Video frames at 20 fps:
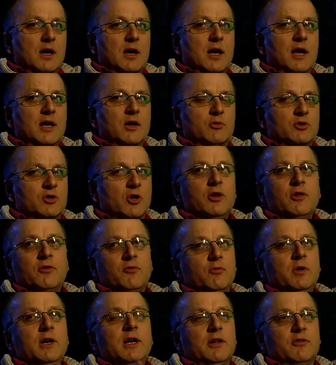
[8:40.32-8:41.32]
And it was only
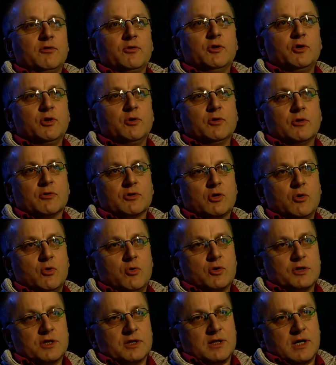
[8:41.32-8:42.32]
really through doing those
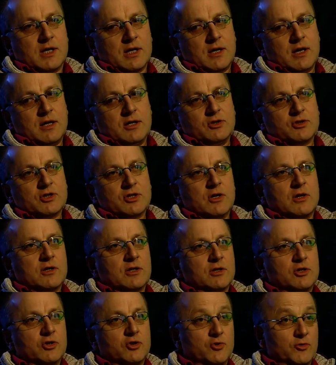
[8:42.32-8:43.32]
courses that I kind of
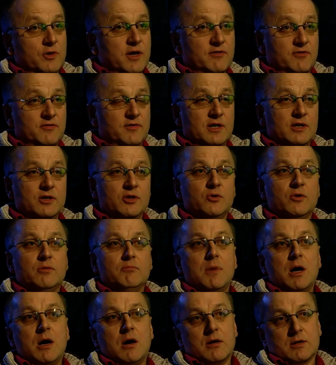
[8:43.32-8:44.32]
started to drift into doing
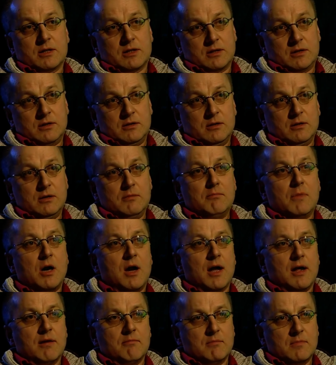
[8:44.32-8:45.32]
mask and
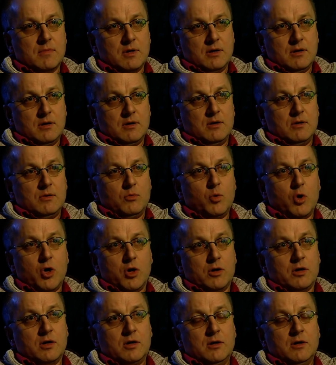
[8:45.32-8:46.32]
mime
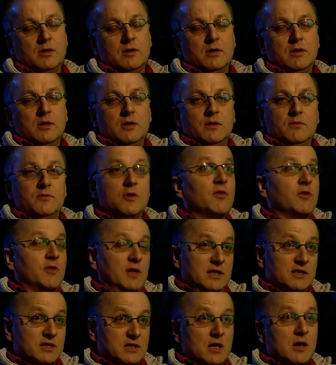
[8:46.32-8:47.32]
work. The other
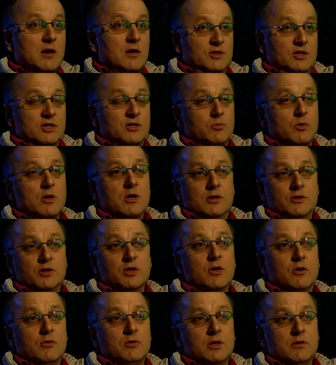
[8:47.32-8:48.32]
thing is dance as well.
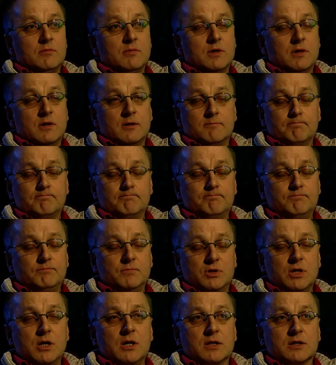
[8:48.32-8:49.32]
Doing
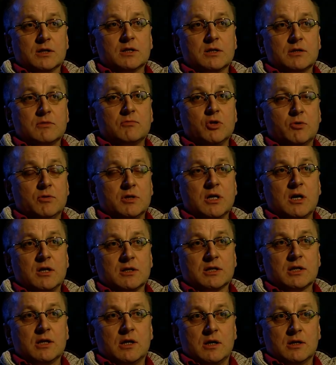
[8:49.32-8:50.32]

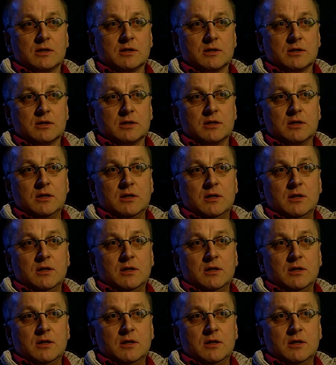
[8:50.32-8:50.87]
dance classes